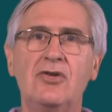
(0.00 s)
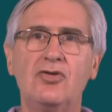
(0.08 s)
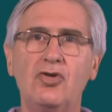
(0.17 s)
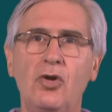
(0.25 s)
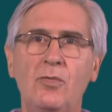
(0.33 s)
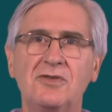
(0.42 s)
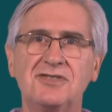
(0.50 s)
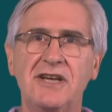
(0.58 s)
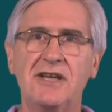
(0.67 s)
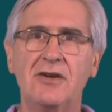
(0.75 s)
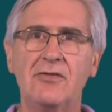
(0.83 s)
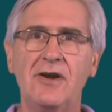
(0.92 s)
normal
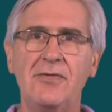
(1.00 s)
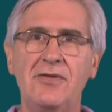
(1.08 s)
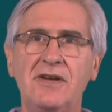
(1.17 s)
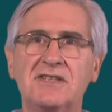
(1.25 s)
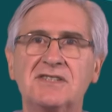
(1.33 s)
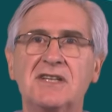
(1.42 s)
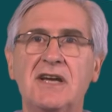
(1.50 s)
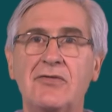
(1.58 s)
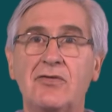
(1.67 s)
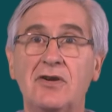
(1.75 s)
secular ethics and